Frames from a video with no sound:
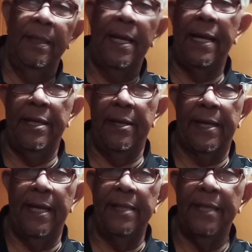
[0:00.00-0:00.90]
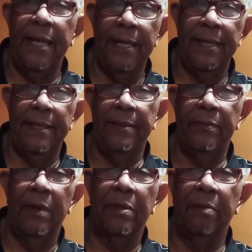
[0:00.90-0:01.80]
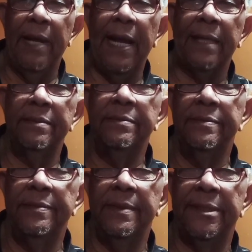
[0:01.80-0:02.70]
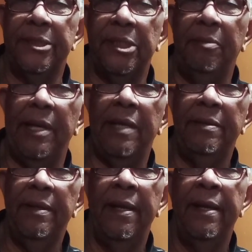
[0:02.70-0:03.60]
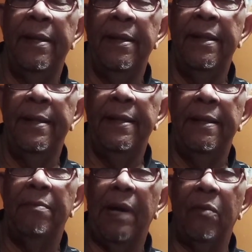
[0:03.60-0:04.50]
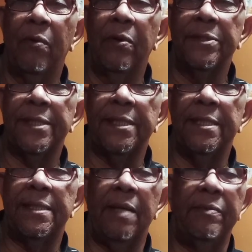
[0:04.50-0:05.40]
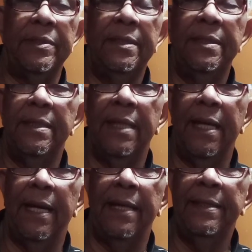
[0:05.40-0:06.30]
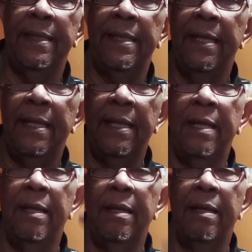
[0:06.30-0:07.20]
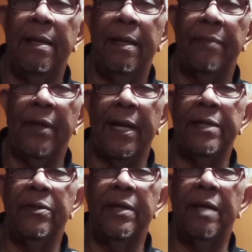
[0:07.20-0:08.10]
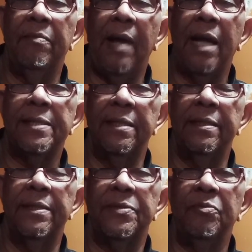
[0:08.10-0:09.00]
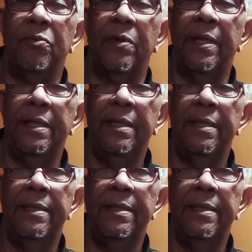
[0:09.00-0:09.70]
Hi there, guys. Welcome back. This is Gman, My World 67. I thought I'd do an unboxing this morning.